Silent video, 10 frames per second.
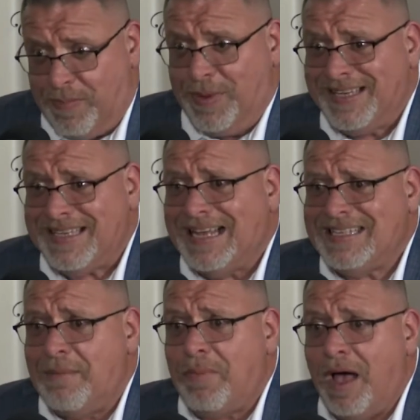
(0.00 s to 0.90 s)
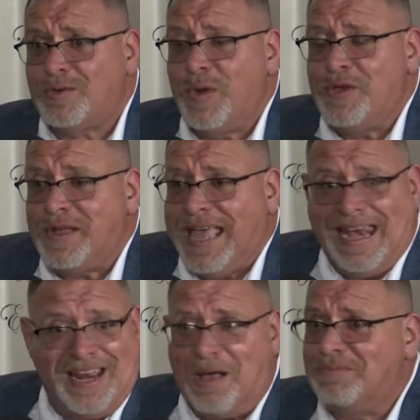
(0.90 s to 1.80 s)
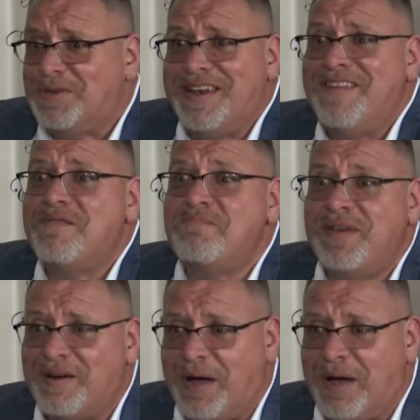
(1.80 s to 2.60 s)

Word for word: besides that box, when you get it, it comes in an even bigger